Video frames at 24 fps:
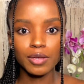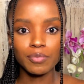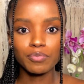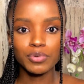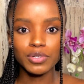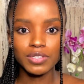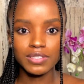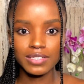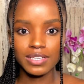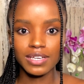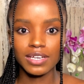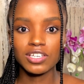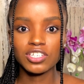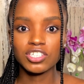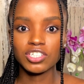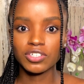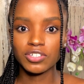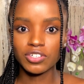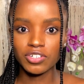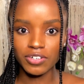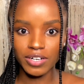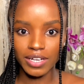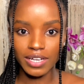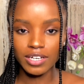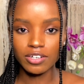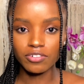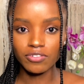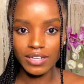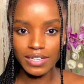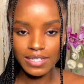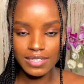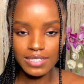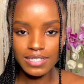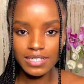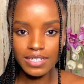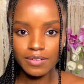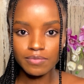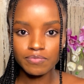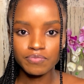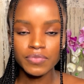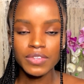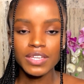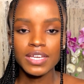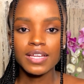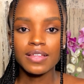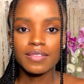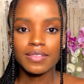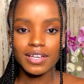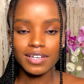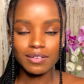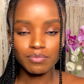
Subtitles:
protection grade rating that